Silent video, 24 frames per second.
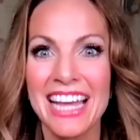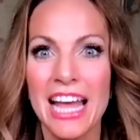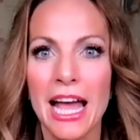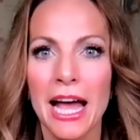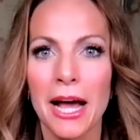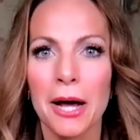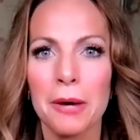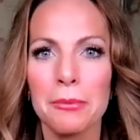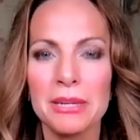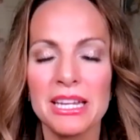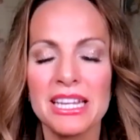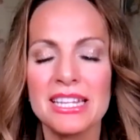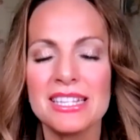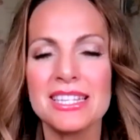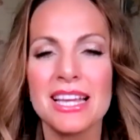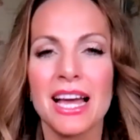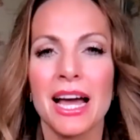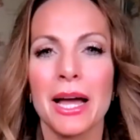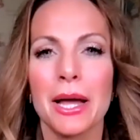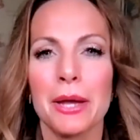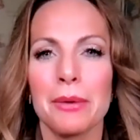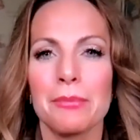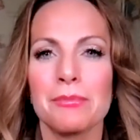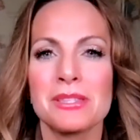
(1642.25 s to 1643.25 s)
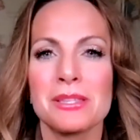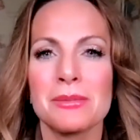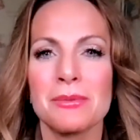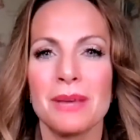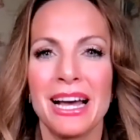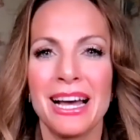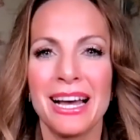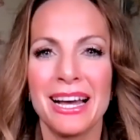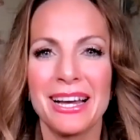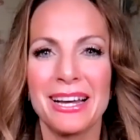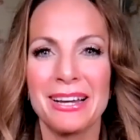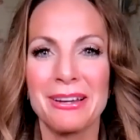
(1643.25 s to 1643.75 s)
How many times
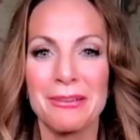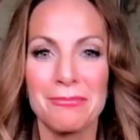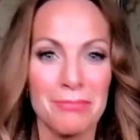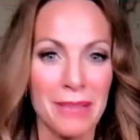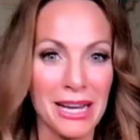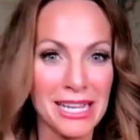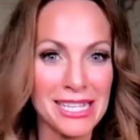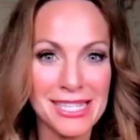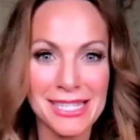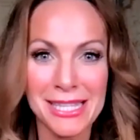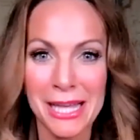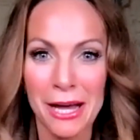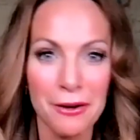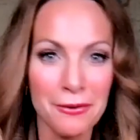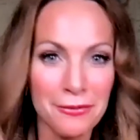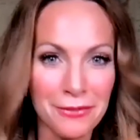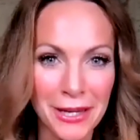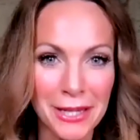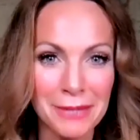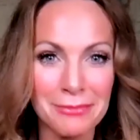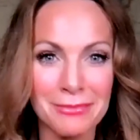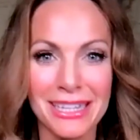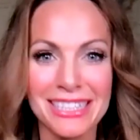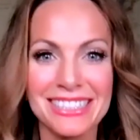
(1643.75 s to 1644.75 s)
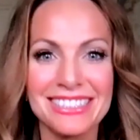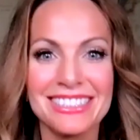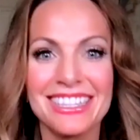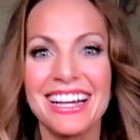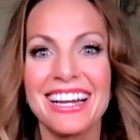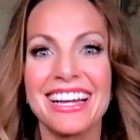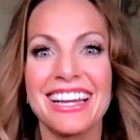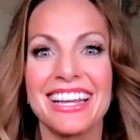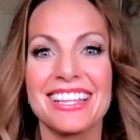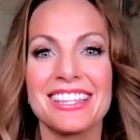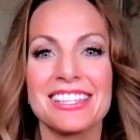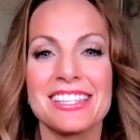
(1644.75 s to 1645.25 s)
myself and my
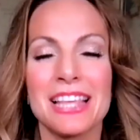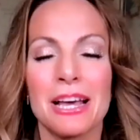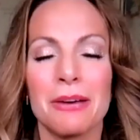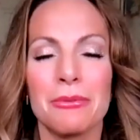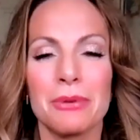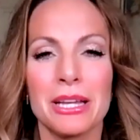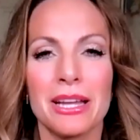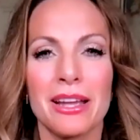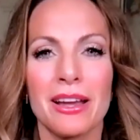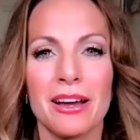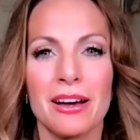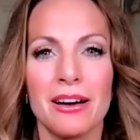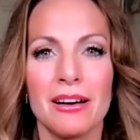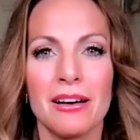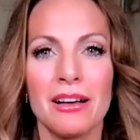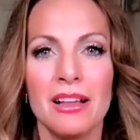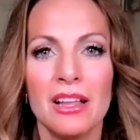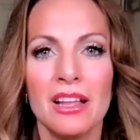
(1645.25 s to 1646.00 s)
clients that we go,